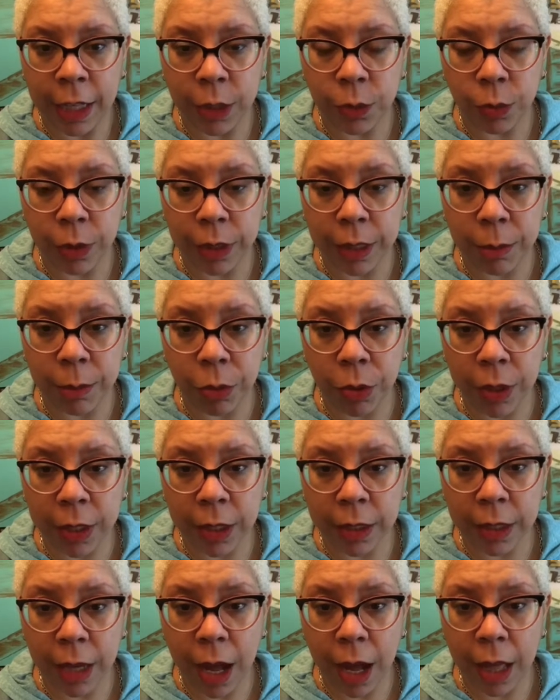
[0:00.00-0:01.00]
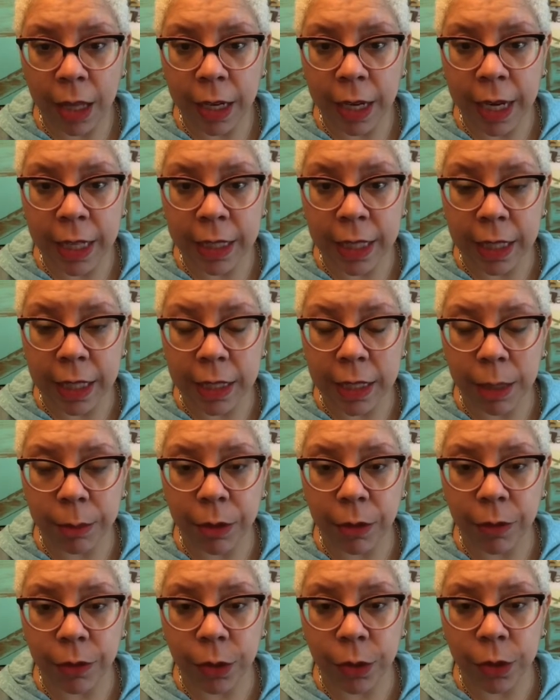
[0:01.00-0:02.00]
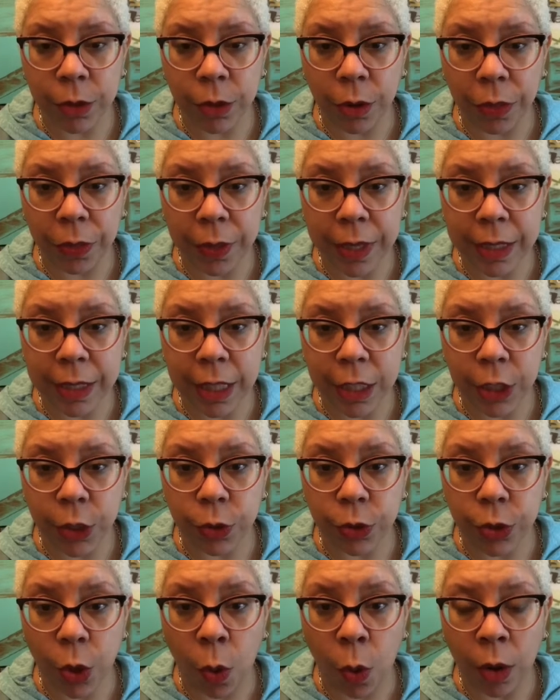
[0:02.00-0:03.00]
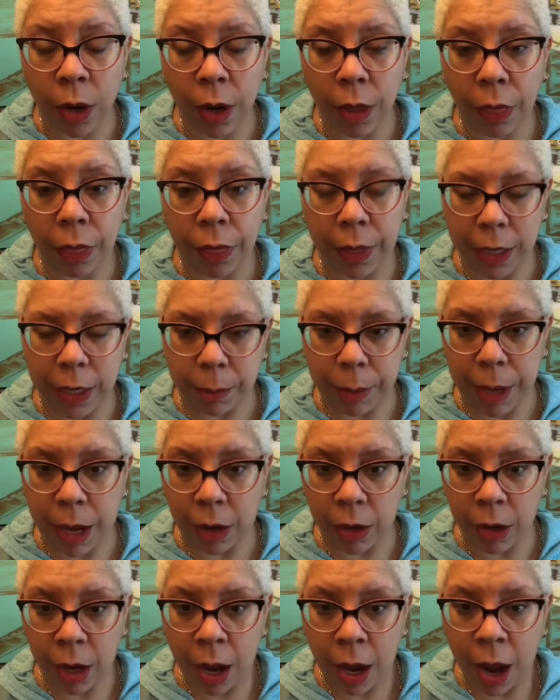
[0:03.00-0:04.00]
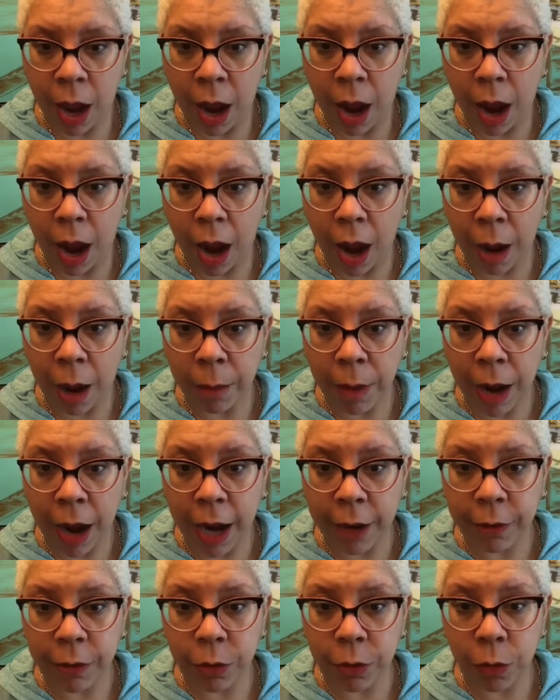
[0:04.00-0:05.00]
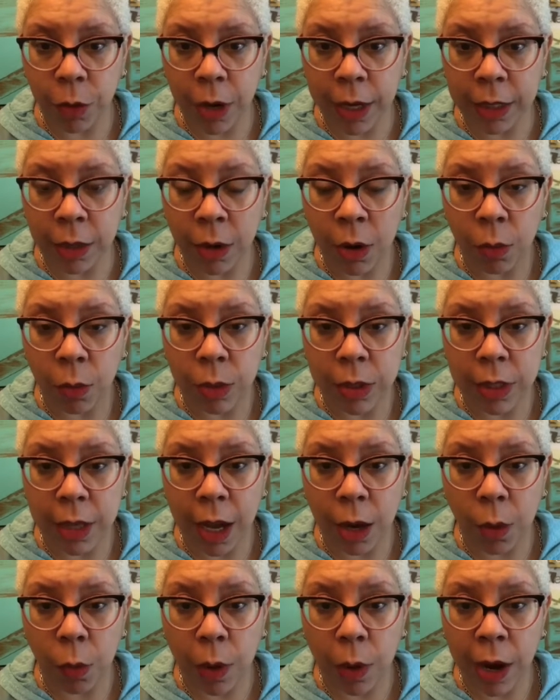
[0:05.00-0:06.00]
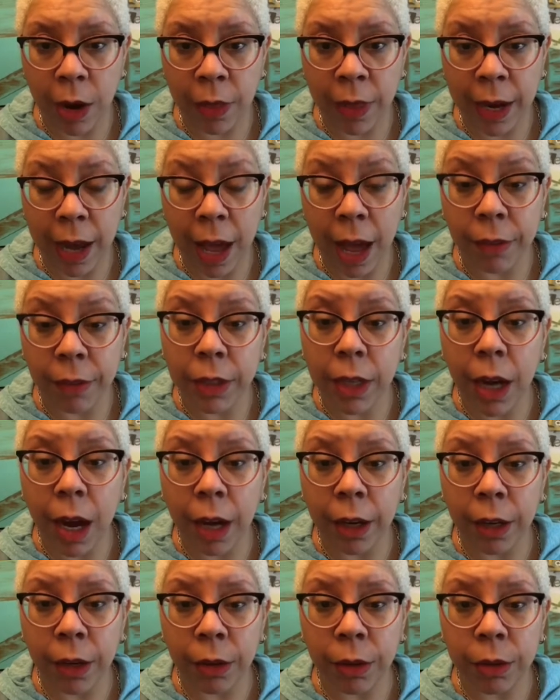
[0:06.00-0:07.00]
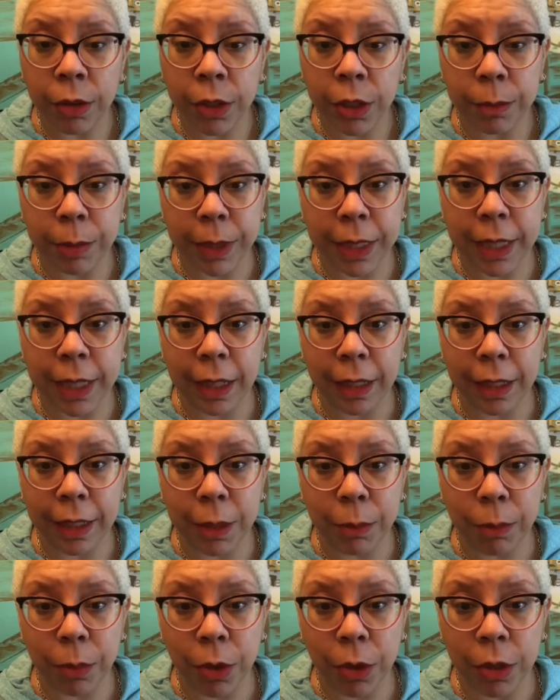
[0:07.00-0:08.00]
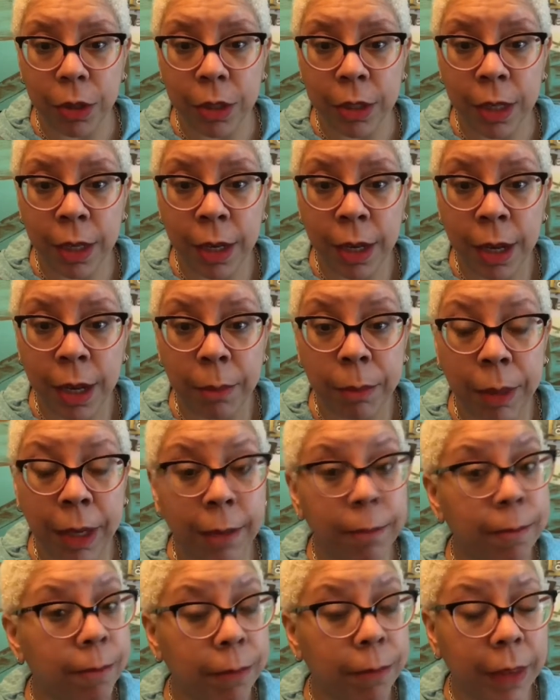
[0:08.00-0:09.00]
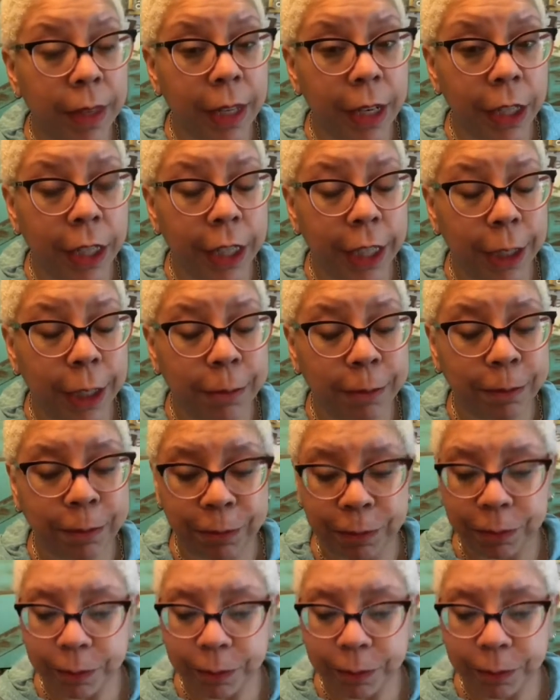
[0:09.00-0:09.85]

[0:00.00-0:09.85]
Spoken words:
It's really important at the holidays, and some of the foods are things that you don't think about. I, for one, was not aware that avocado could be deadly to birds, but there you go.